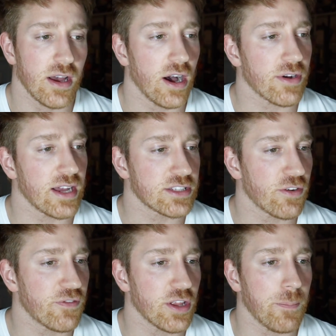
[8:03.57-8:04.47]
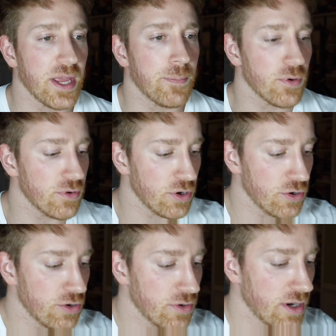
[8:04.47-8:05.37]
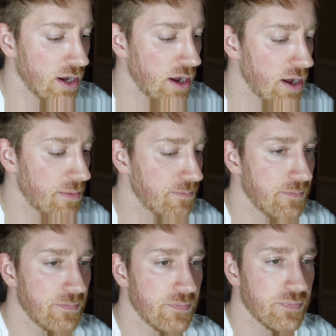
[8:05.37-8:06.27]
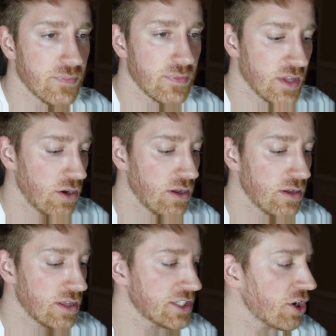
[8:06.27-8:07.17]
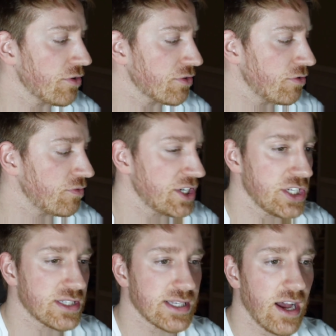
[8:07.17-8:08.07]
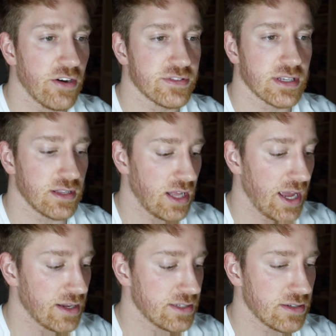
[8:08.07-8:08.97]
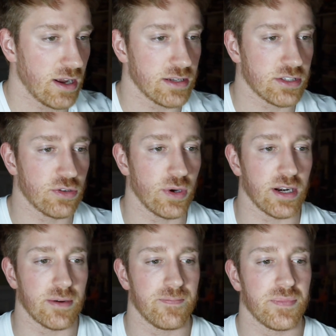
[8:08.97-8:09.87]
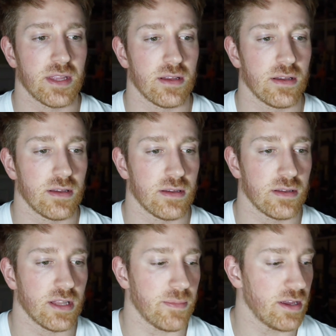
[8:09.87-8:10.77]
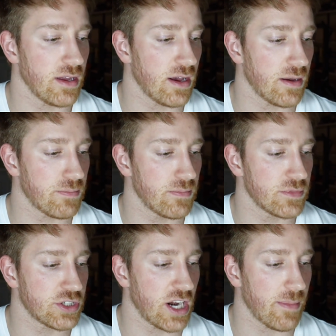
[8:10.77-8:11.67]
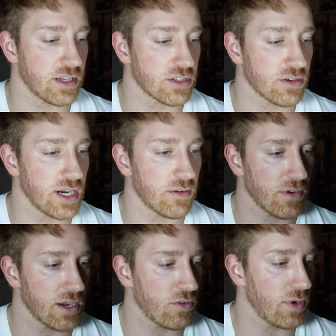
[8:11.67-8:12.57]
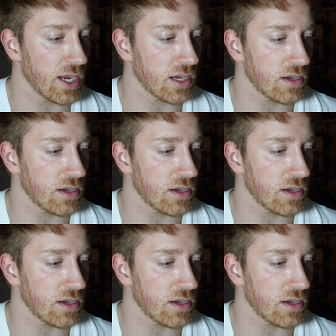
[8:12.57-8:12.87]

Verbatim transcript: Okay, so for the people who, um, let's go through Richie Souf's likes on his Twitter. Let me uh, share my screen right quick.